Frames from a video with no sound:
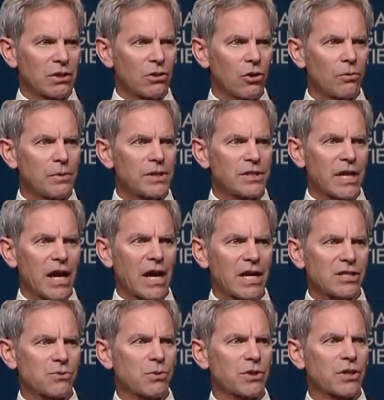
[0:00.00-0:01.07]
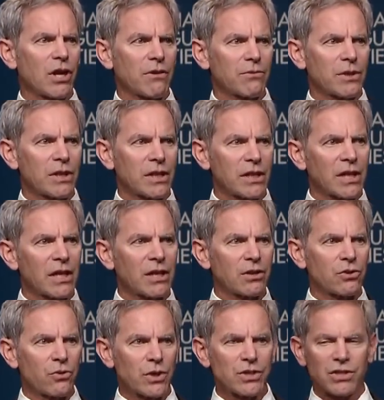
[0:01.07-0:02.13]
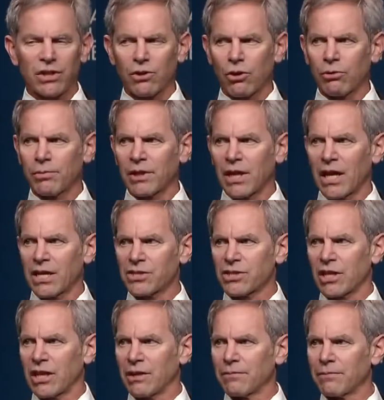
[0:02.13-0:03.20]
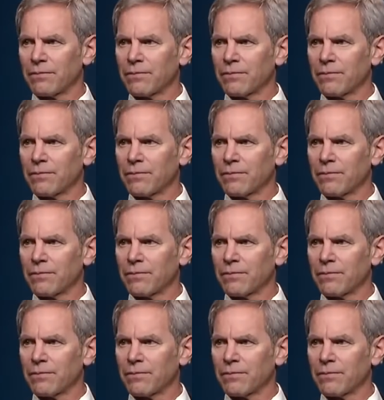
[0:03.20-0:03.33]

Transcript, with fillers: who will be tasked with governing an increasing urban landscape